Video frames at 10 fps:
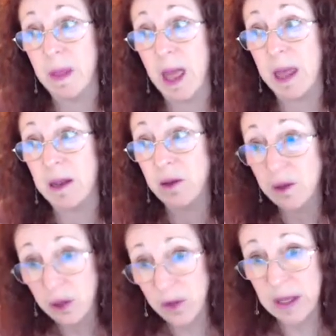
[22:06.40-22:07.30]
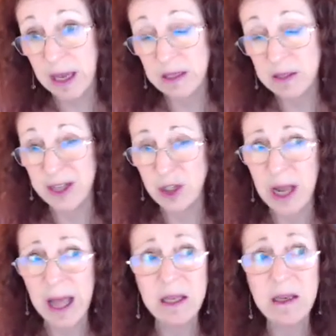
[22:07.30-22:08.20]
And doing that expansion,
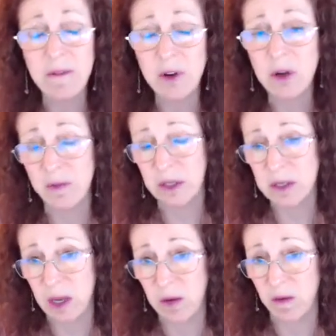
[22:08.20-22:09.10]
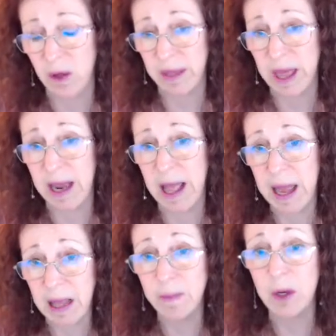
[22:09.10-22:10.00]
I never could have done all that
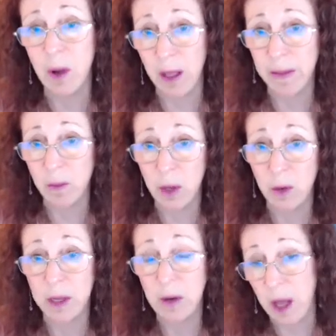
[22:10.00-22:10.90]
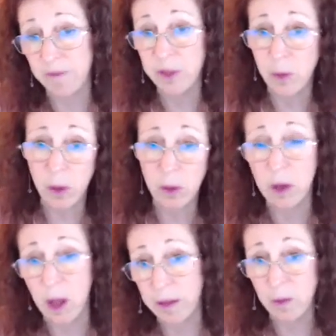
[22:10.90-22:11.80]
had I been on the road and off the road and
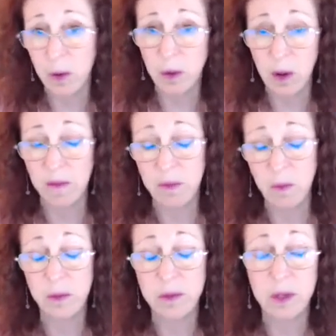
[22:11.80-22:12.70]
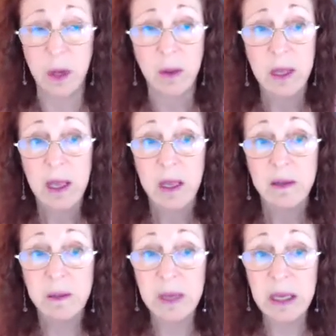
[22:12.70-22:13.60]
on the road and off the road. So
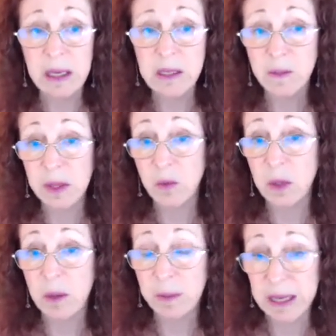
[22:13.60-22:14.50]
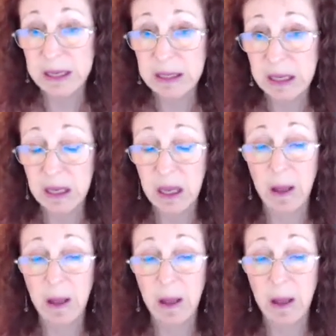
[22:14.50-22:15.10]
to me, it's been a real blessing.